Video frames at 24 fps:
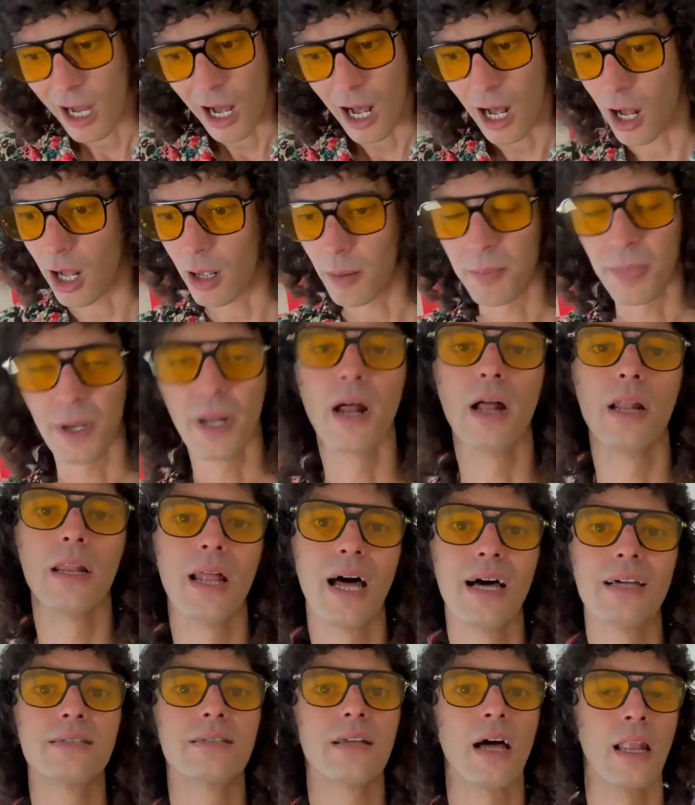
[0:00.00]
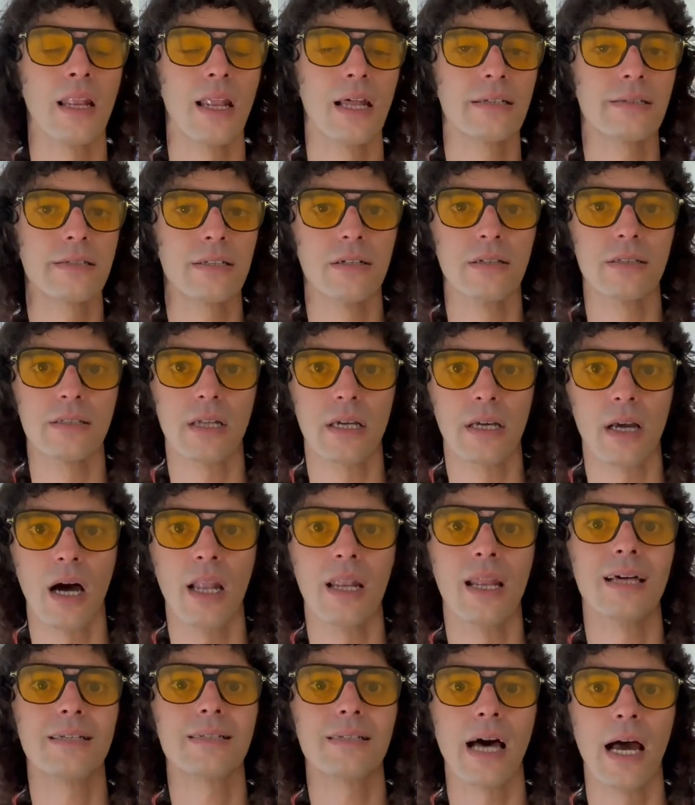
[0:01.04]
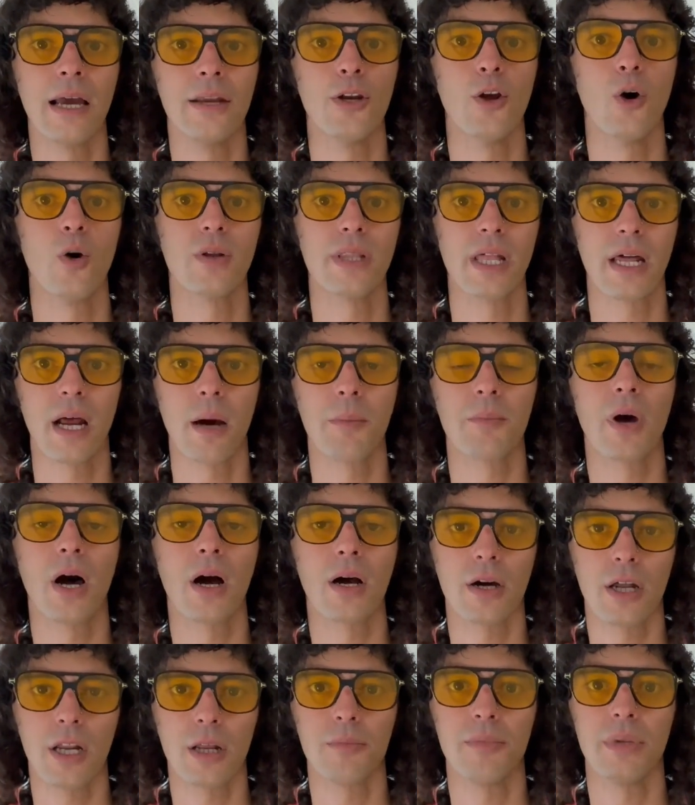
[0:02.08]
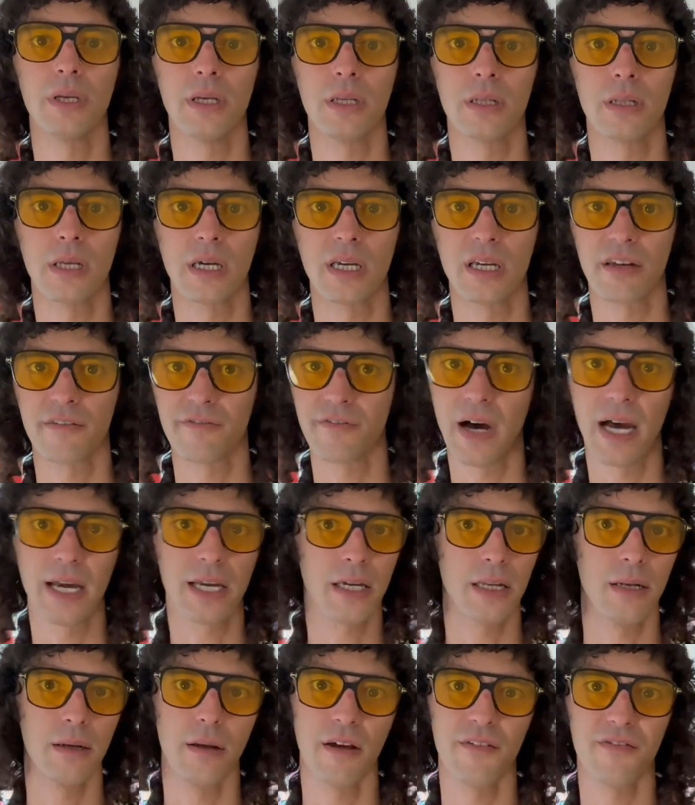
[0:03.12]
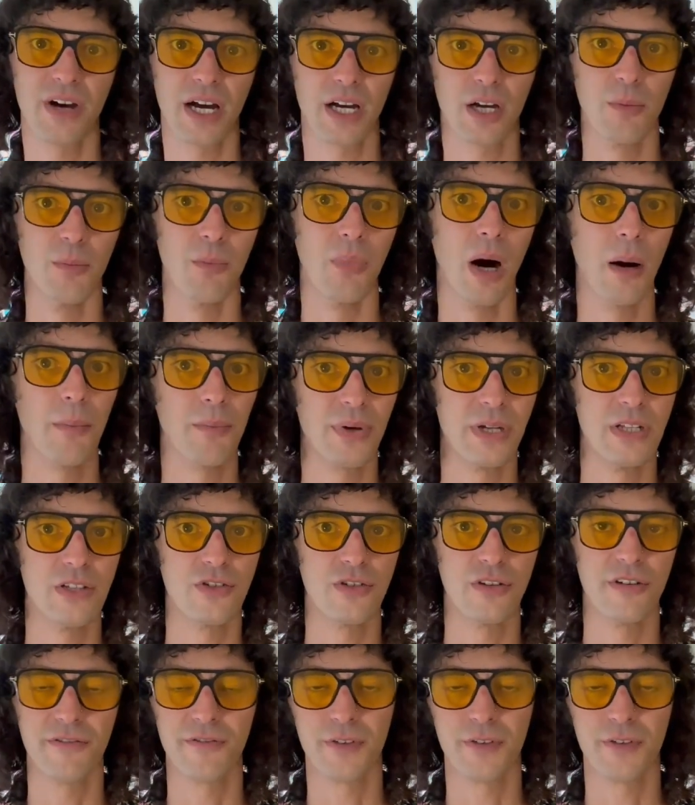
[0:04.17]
uh, but unless unless there's like unless I know that I'm not gonna be like if I could if I could bump into a